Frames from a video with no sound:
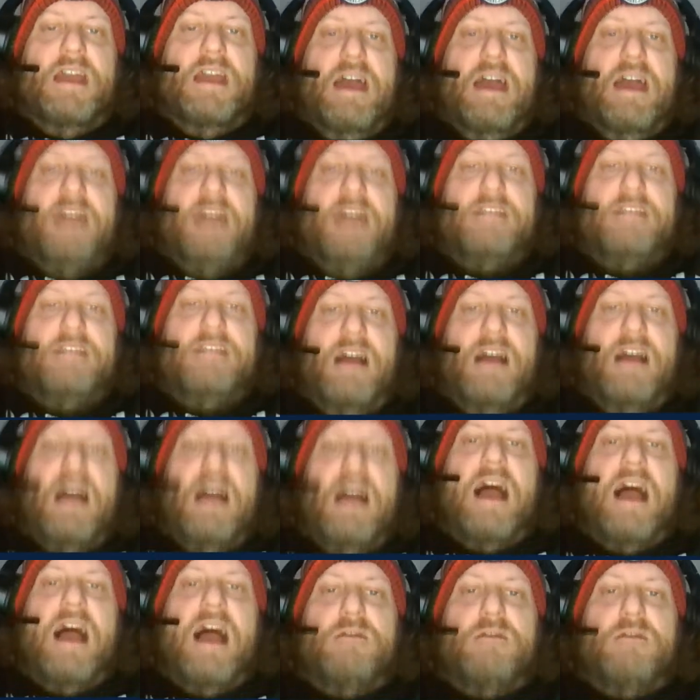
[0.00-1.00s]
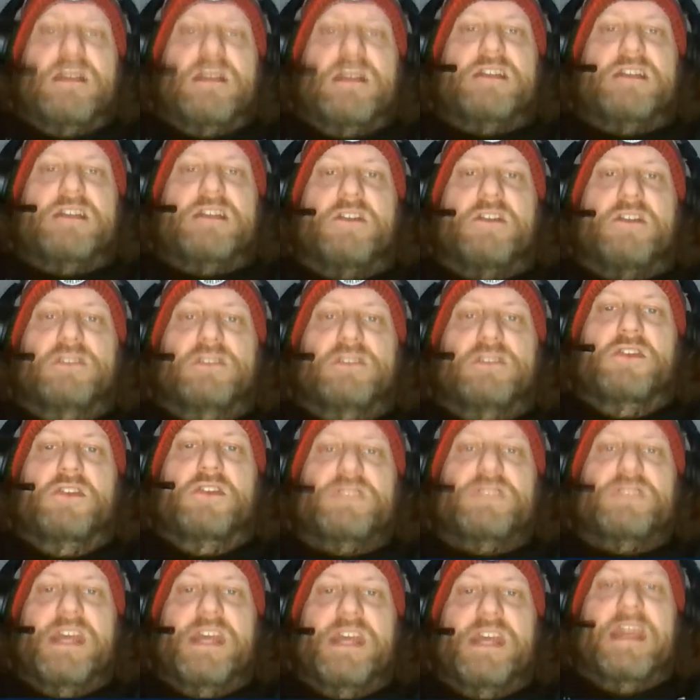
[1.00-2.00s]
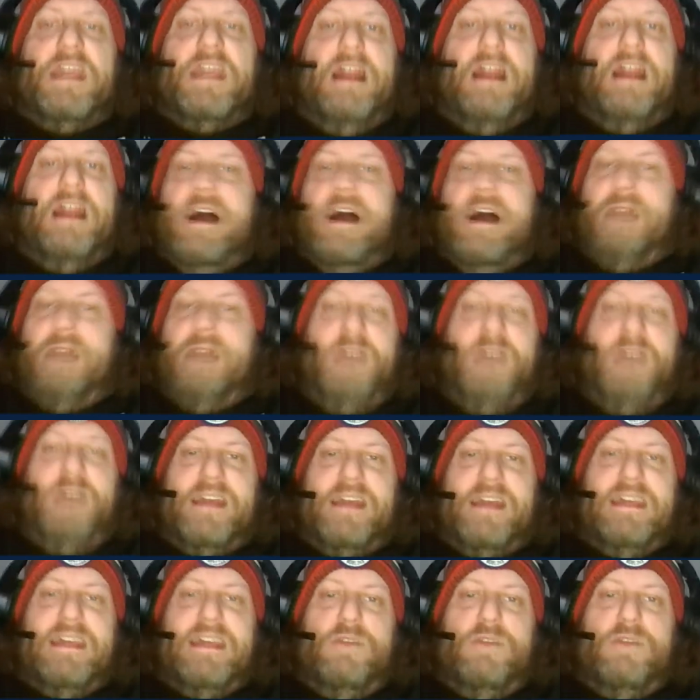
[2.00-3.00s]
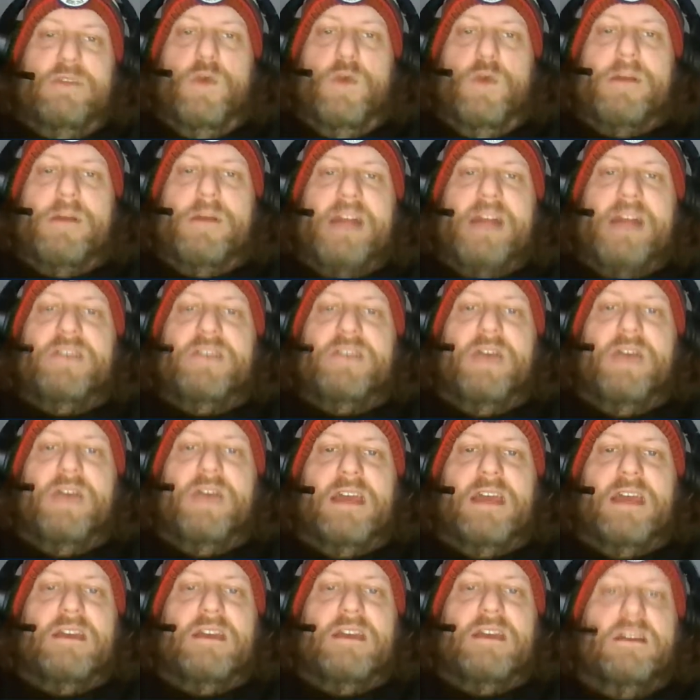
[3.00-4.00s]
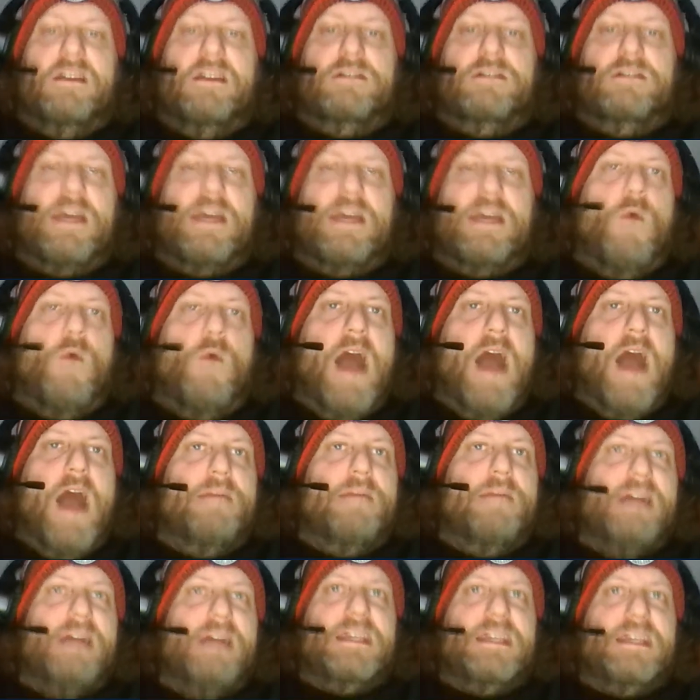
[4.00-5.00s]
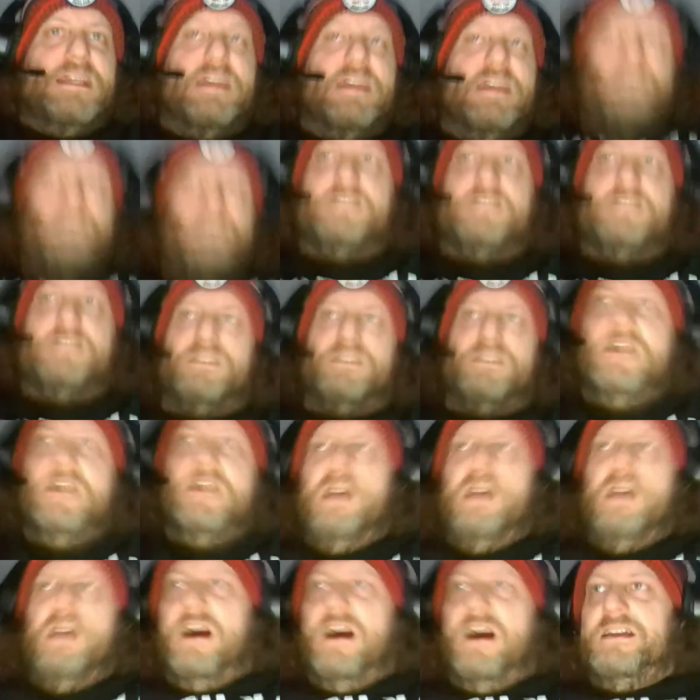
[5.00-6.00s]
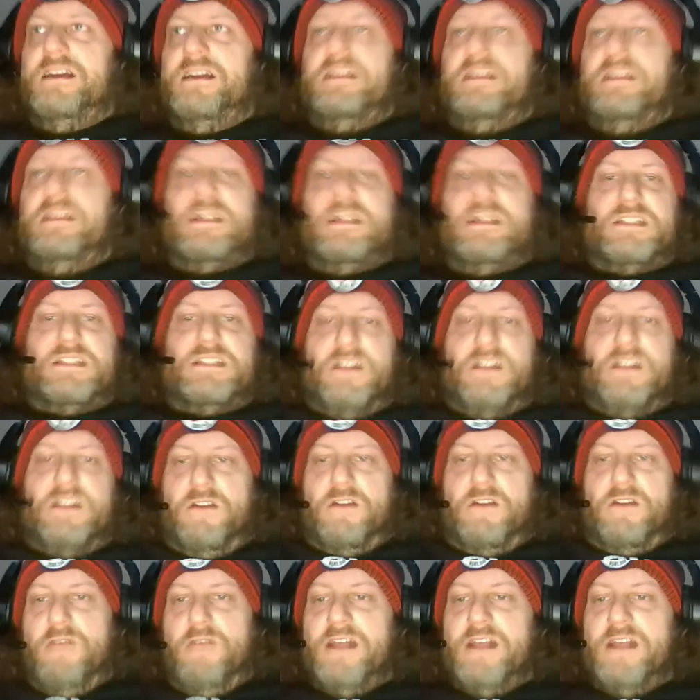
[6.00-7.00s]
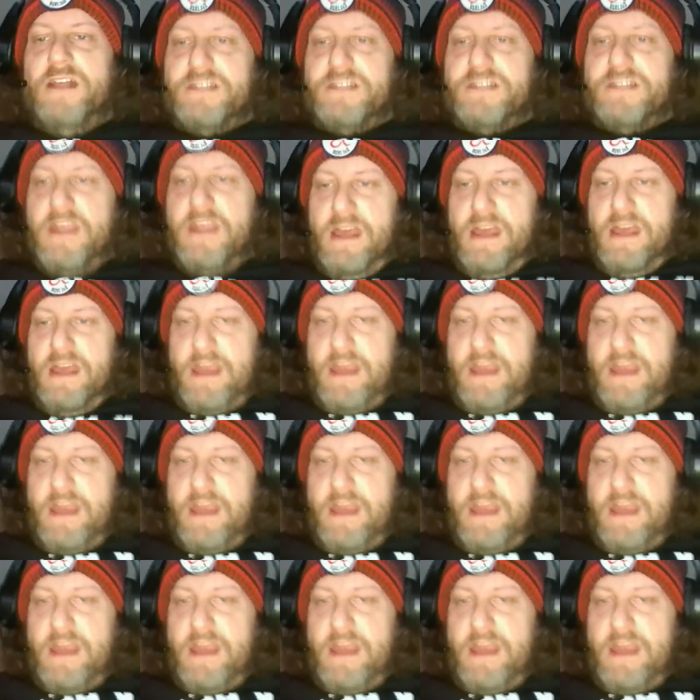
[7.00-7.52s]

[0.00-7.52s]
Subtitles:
And I started losing, and I'm like, what am I doing? Like, why am I taking this unnecessary risk?